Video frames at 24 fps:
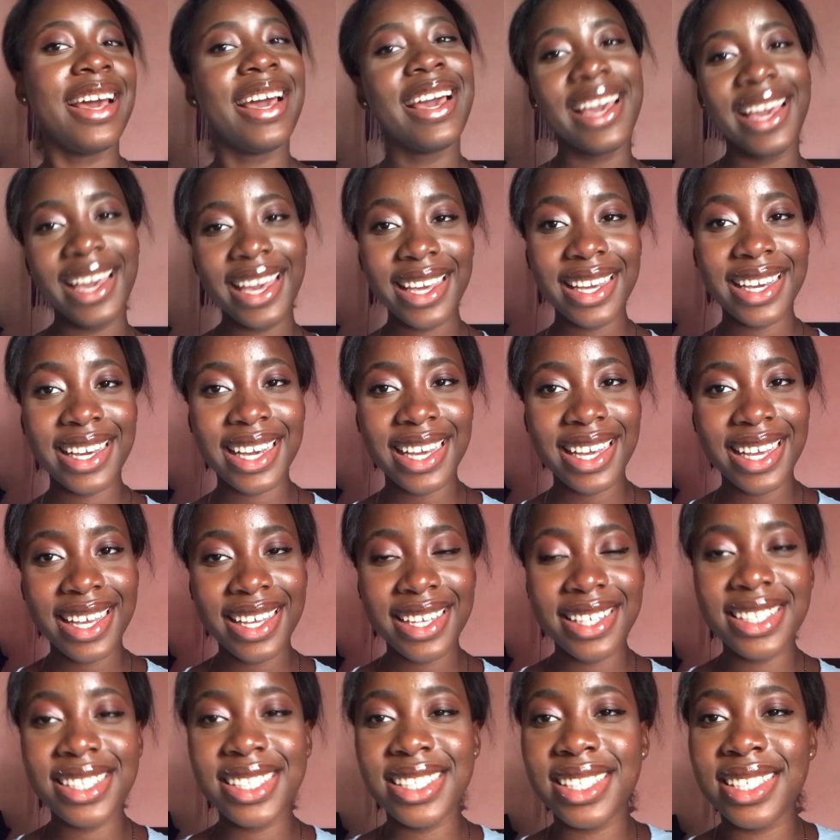Hi
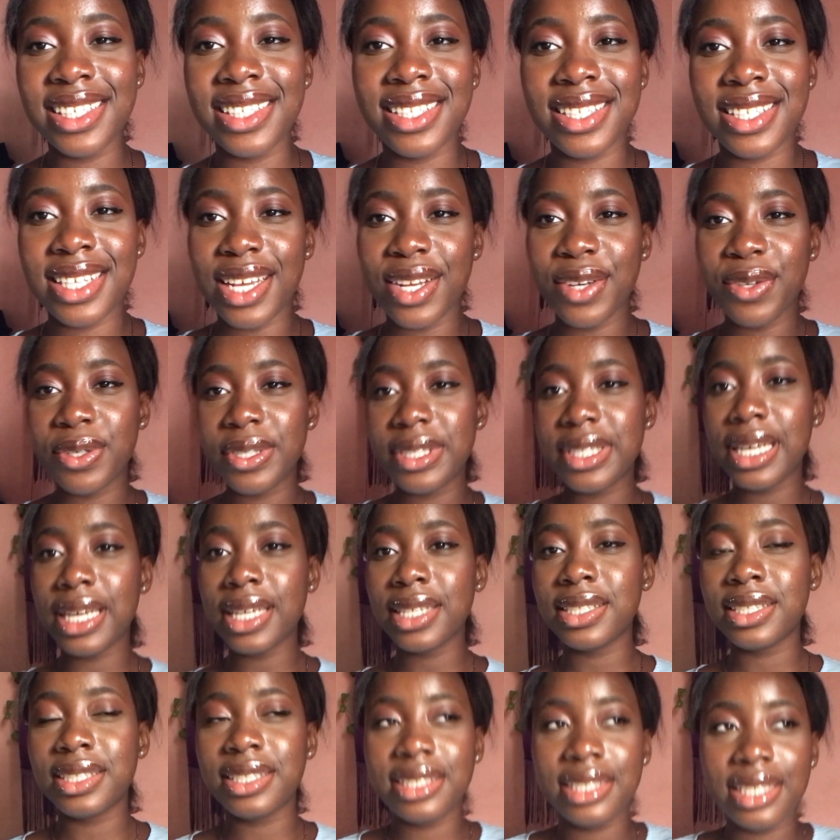guys, it's another
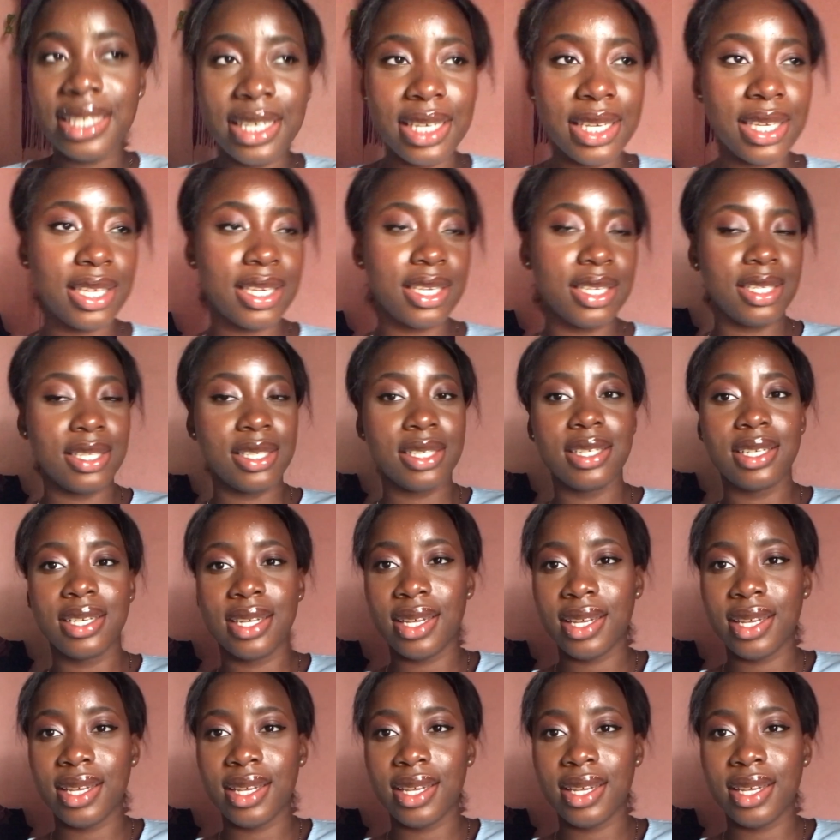day.